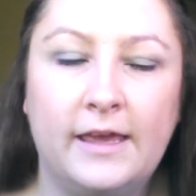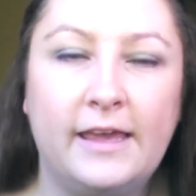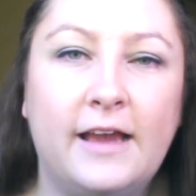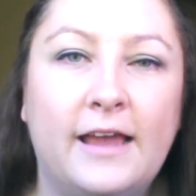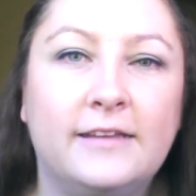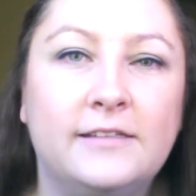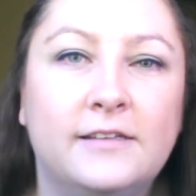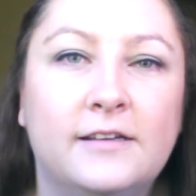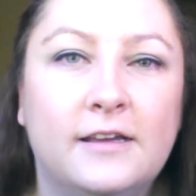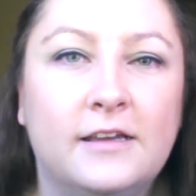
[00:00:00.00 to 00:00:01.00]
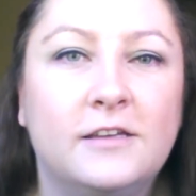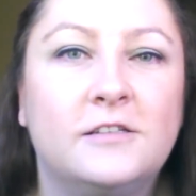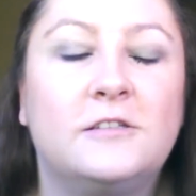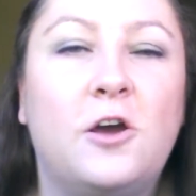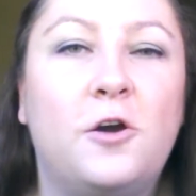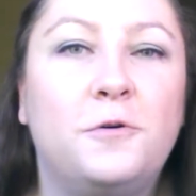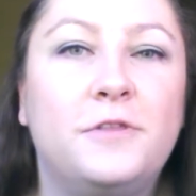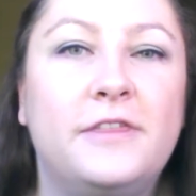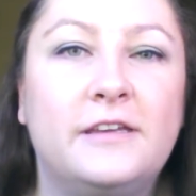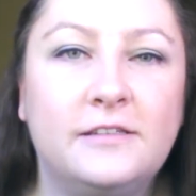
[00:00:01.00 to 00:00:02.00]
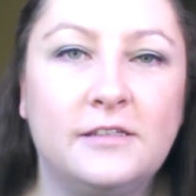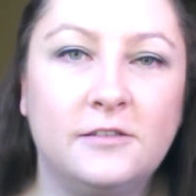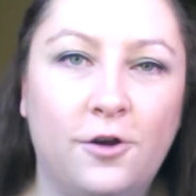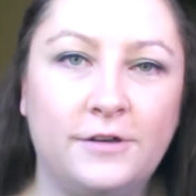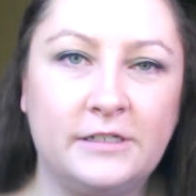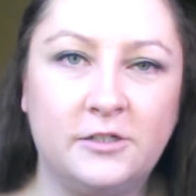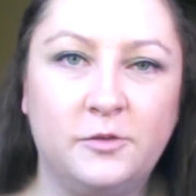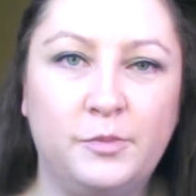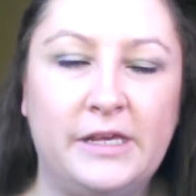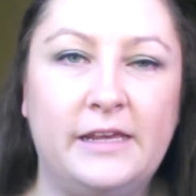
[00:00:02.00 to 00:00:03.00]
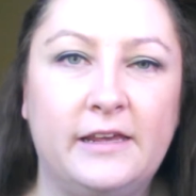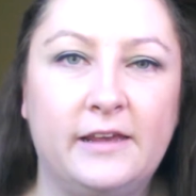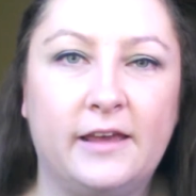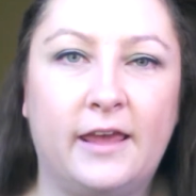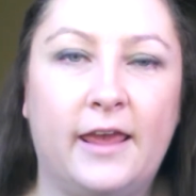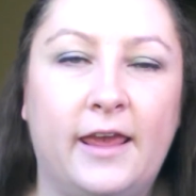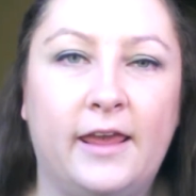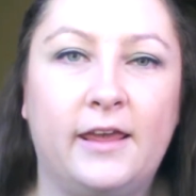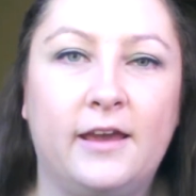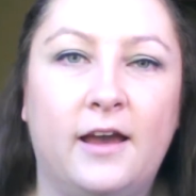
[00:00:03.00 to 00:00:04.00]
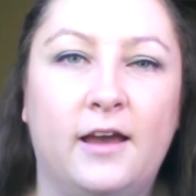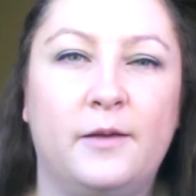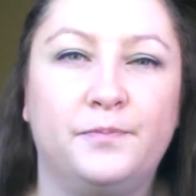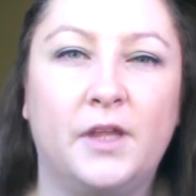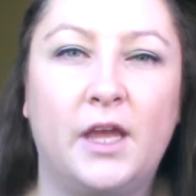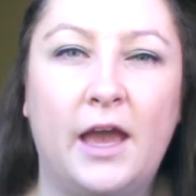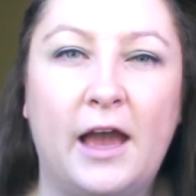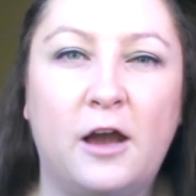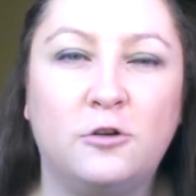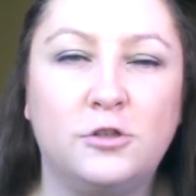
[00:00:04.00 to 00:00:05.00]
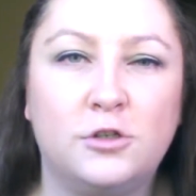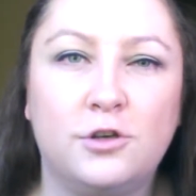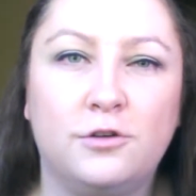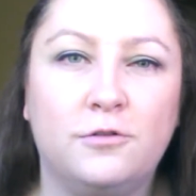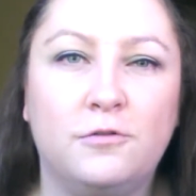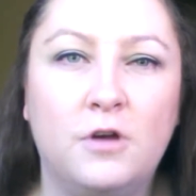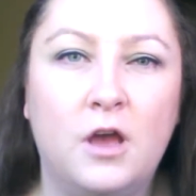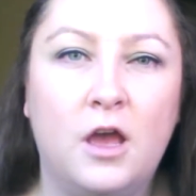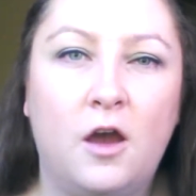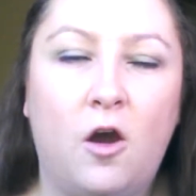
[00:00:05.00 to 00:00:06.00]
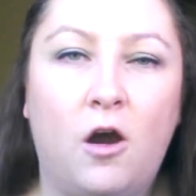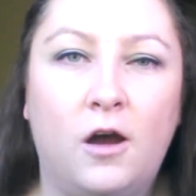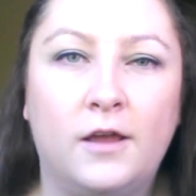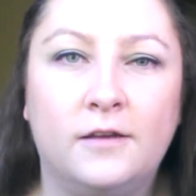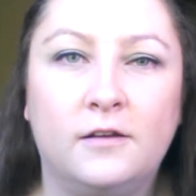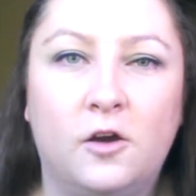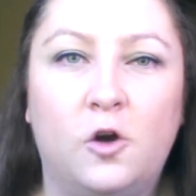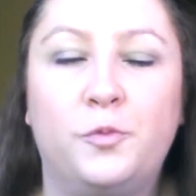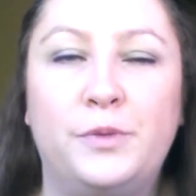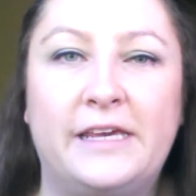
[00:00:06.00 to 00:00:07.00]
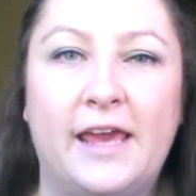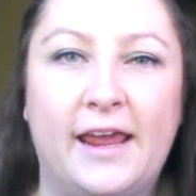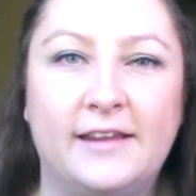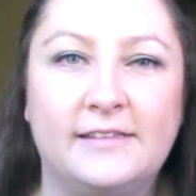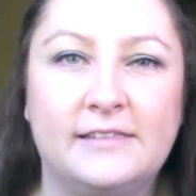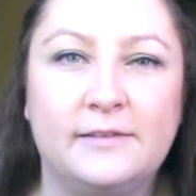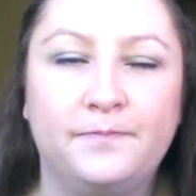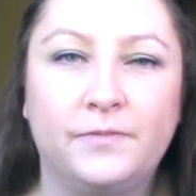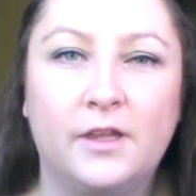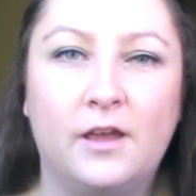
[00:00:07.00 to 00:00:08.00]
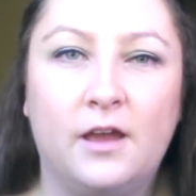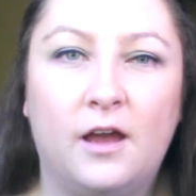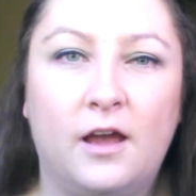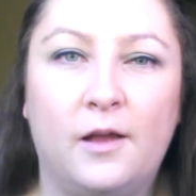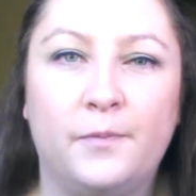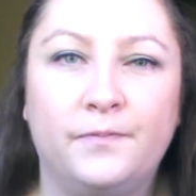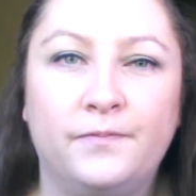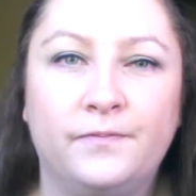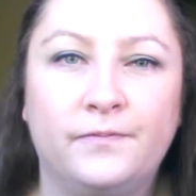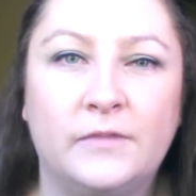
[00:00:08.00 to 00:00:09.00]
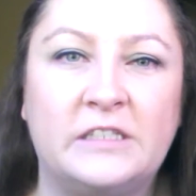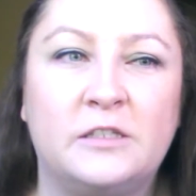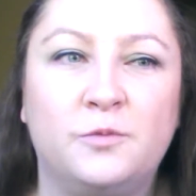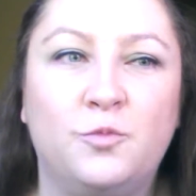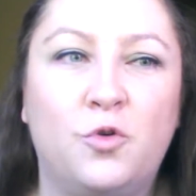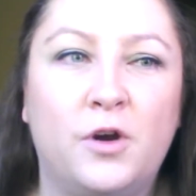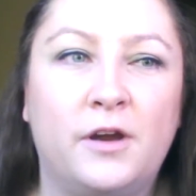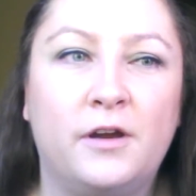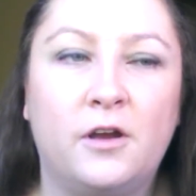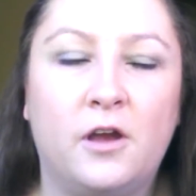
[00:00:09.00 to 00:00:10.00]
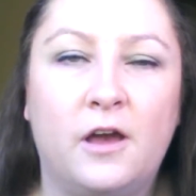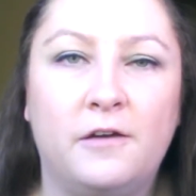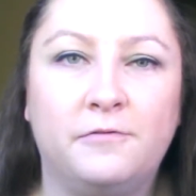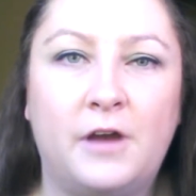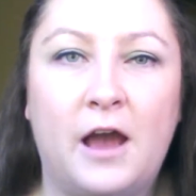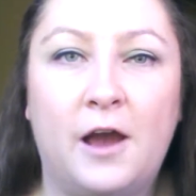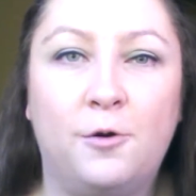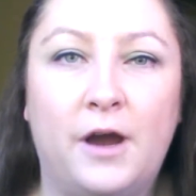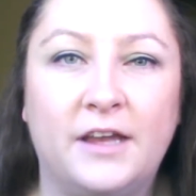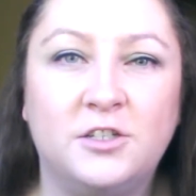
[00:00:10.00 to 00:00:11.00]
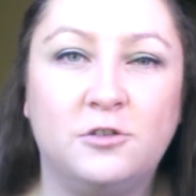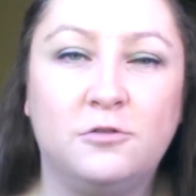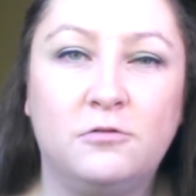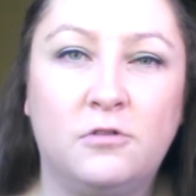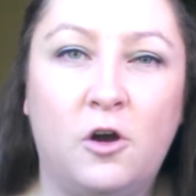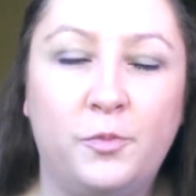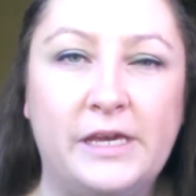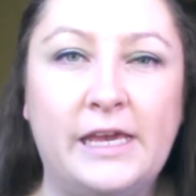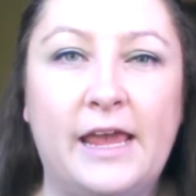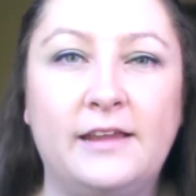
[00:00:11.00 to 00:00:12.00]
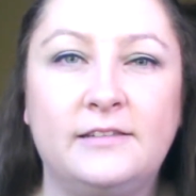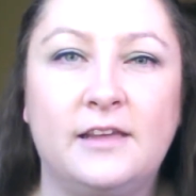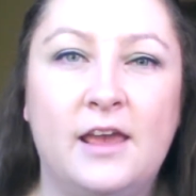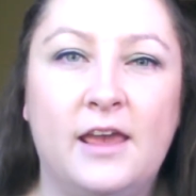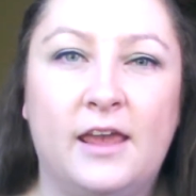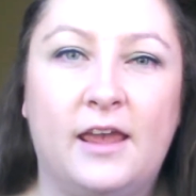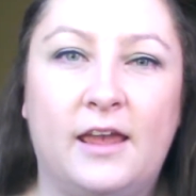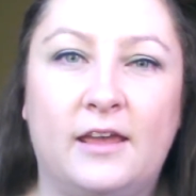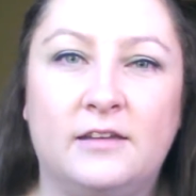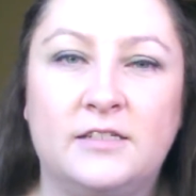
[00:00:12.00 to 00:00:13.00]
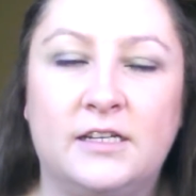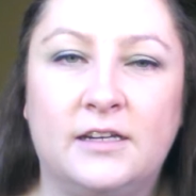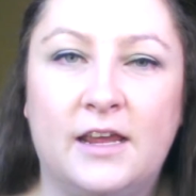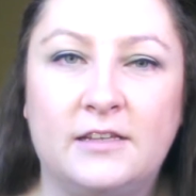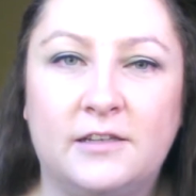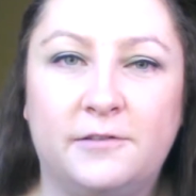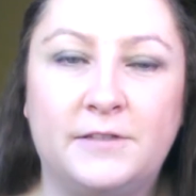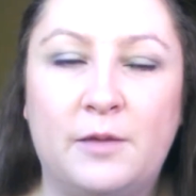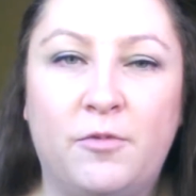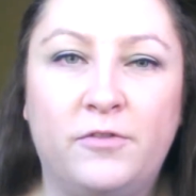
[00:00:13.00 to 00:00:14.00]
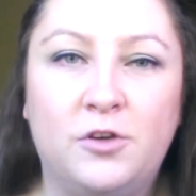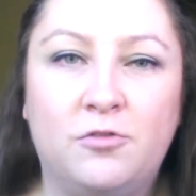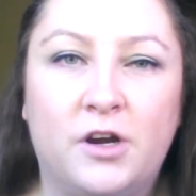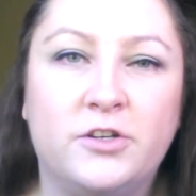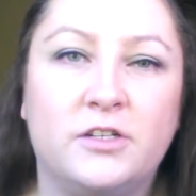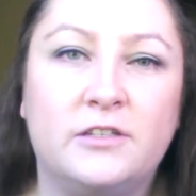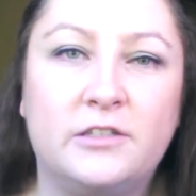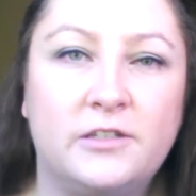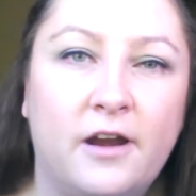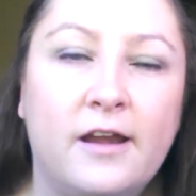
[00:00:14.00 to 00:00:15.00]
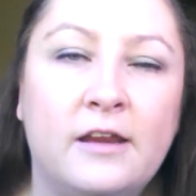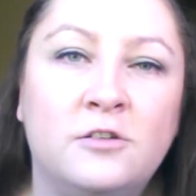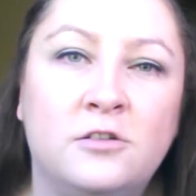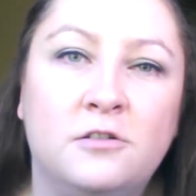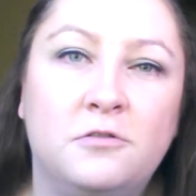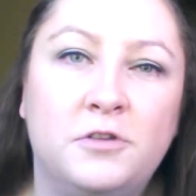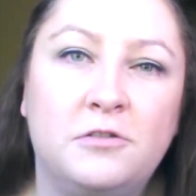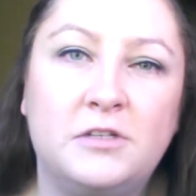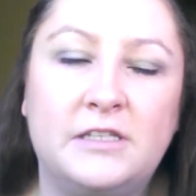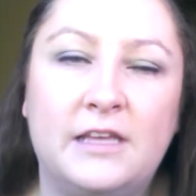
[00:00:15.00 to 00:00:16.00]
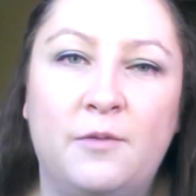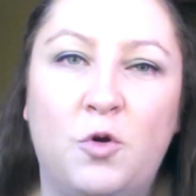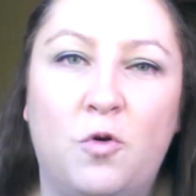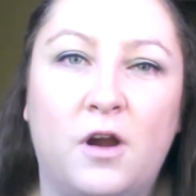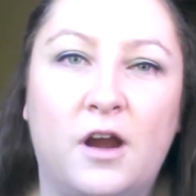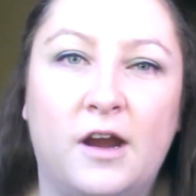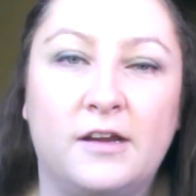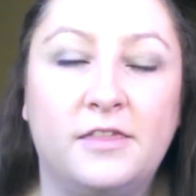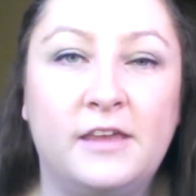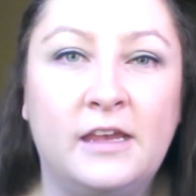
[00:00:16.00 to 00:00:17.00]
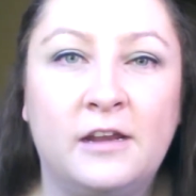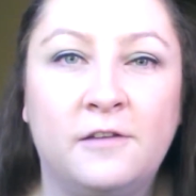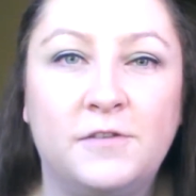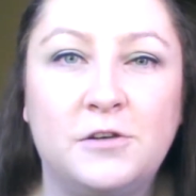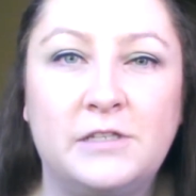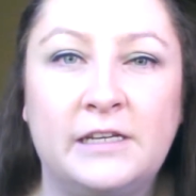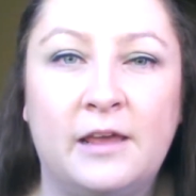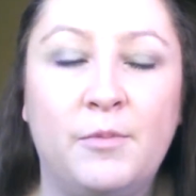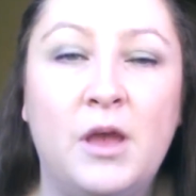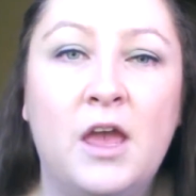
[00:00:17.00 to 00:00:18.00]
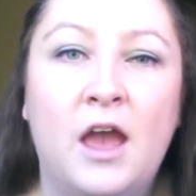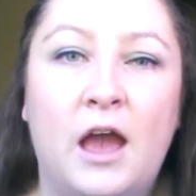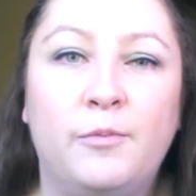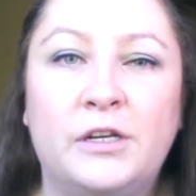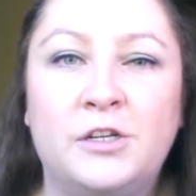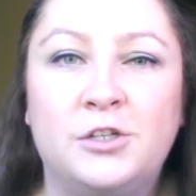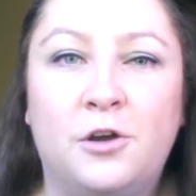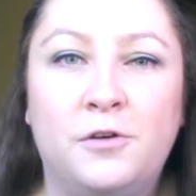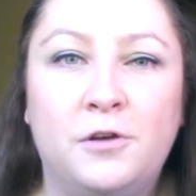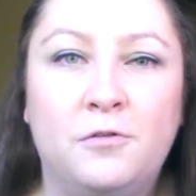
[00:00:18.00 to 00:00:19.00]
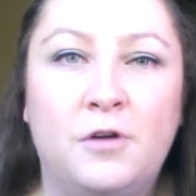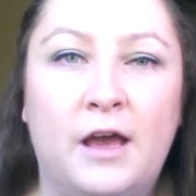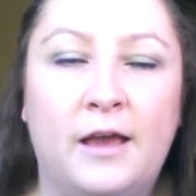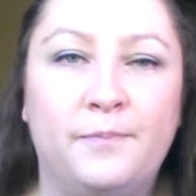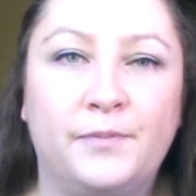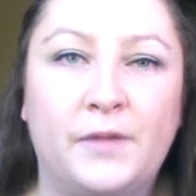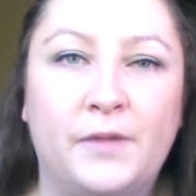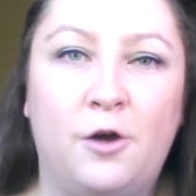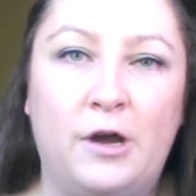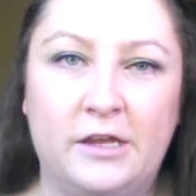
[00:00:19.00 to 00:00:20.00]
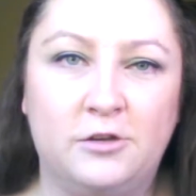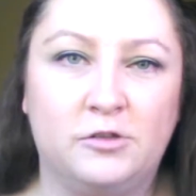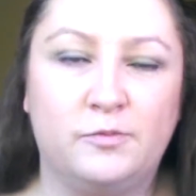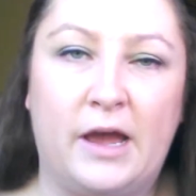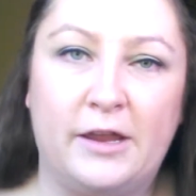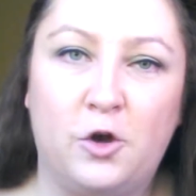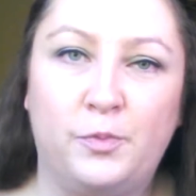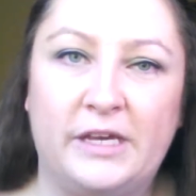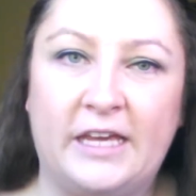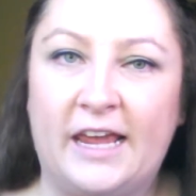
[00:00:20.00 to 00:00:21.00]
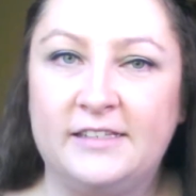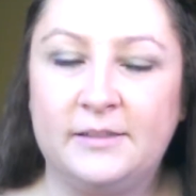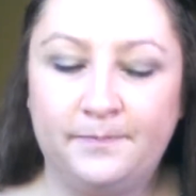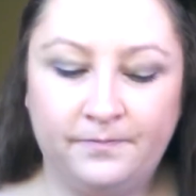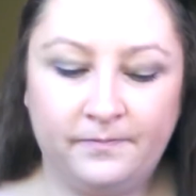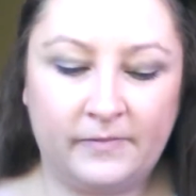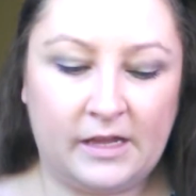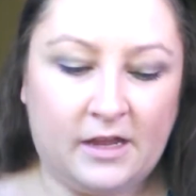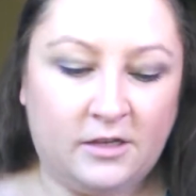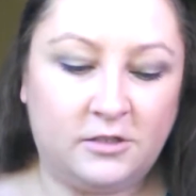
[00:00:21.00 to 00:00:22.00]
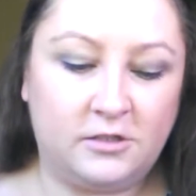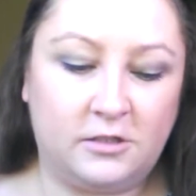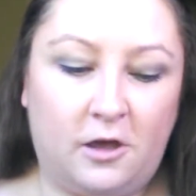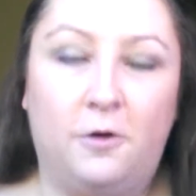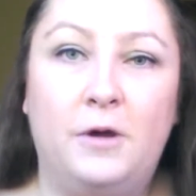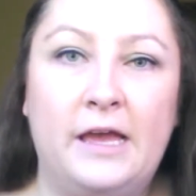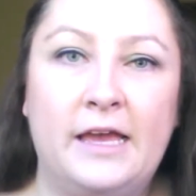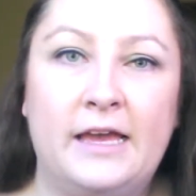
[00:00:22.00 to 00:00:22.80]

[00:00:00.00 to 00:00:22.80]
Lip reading: Hey guys, so this is going to be a how-to on OPKs. This is more of how I do OPKs, and in case of some of you are just starting to use them or are thinking of using them, I'm going to show you how I use my OPKs. So